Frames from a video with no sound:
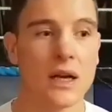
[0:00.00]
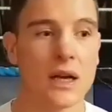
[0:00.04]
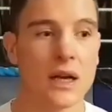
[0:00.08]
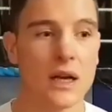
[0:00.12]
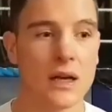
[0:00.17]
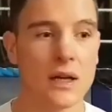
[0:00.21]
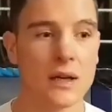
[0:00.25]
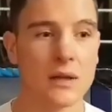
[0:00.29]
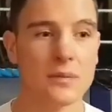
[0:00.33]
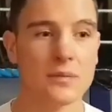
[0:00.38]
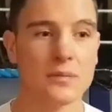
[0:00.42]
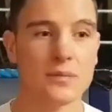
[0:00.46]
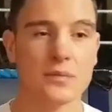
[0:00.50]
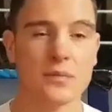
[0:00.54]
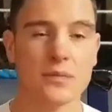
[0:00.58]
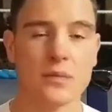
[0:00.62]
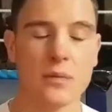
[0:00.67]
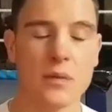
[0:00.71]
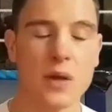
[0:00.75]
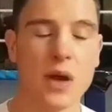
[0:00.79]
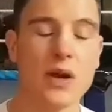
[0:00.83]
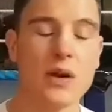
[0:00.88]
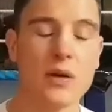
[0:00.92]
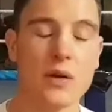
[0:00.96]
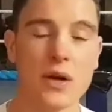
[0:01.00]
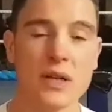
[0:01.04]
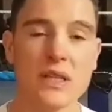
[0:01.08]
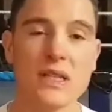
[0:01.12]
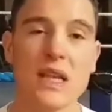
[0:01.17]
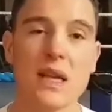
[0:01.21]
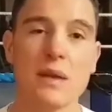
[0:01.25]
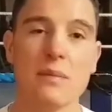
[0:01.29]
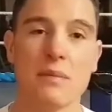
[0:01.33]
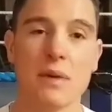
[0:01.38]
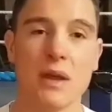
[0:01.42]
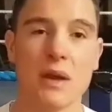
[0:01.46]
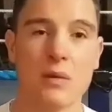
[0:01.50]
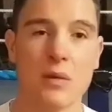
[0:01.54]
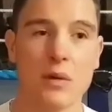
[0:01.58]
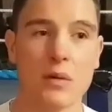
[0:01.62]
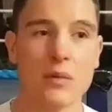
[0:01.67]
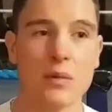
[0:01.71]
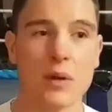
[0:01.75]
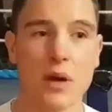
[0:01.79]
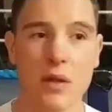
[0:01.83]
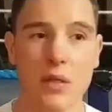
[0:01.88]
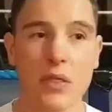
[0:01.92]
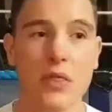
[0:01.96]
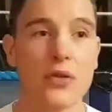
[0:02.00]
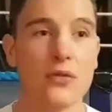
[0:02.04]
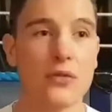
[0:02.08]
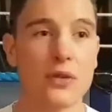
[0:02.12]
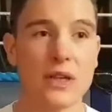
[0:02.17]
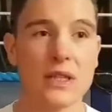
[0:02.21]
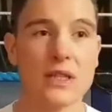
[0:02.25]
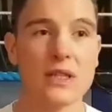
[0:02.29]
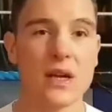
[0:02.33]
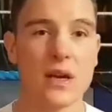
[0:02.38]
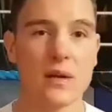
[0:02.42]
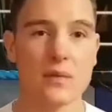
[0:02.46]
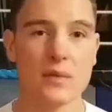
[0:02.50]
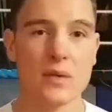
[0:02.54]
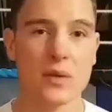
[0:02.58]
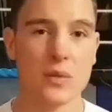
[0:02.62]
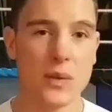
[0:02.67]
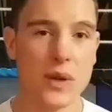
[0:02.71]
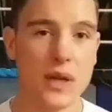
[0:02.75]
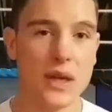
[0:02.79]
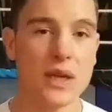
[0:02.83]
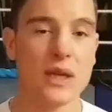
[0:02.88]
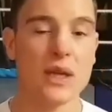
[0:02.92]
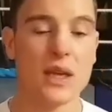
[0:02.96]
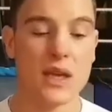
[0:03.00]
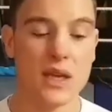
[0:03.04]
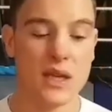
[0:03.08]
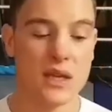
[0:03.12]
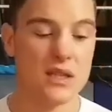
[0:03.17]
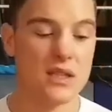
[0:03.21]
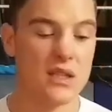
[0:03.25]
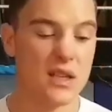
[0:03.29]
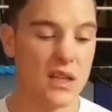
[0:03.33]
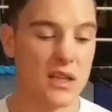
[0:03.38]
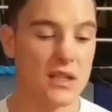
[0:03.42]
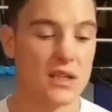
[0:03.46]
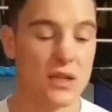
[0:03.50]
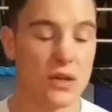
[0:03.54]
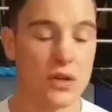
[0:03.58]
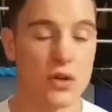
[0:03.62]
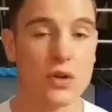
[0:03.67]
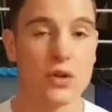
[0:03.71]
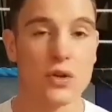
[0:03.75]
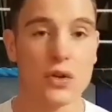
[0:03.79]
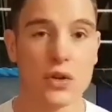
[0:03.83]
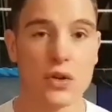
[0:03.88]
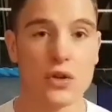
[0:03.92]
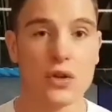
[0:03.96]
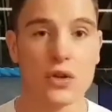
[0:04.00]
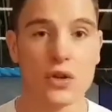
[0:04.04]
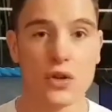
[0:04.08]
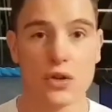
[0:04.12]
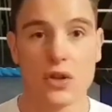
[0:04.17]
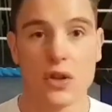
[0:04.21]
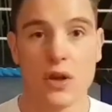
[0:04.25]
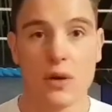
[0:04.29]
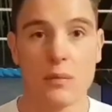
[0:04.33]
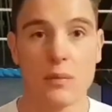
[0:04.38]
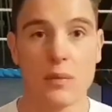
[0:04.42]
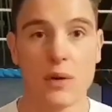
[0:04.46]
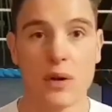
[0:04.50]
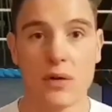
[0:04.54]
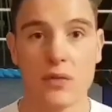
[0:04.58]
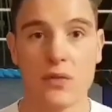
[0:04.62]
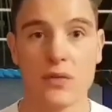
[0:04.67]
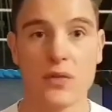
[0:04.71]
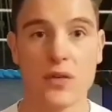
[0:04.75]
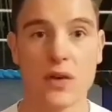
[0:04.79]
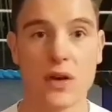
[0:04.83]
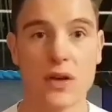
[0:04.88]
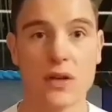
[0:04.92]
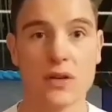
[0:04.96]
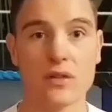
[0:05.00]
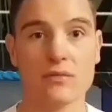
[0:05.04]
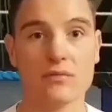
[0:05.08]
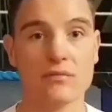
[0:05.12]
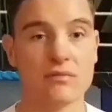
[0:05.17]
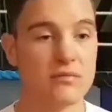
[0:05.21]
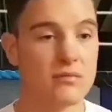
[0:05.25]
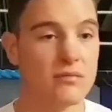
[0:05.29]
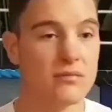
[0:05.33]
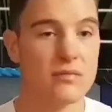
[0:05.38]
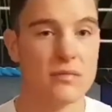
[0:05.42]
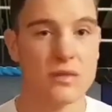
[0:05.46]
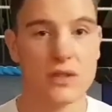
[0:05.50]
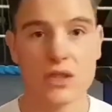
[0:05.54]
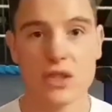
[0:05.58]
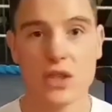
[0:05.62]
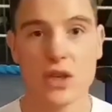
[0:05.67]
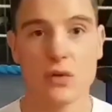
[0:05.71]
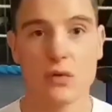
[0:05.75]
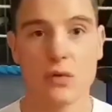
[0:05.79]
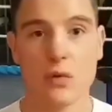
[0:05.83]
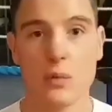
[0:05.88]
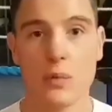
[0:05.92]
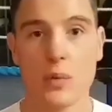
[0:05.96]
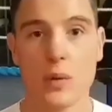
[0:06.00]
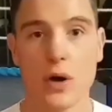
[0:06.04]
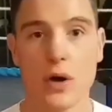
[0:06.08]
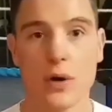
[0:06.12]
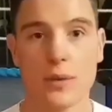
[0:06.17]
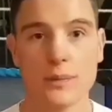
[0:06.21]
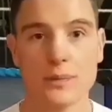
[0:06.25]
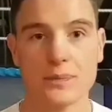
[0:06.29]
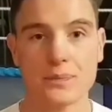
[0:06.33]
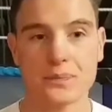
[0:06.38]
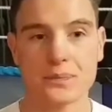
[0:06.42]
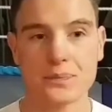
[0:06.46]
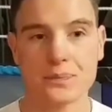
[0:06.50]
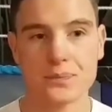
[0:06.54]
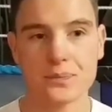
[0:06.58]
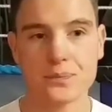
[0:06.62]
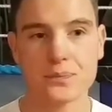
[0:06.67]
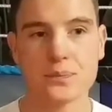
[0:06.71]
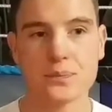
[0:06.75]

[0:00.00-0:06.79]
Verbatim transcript: Um, I, I say minimum, like three times a week is, is a good, a good number for general pop.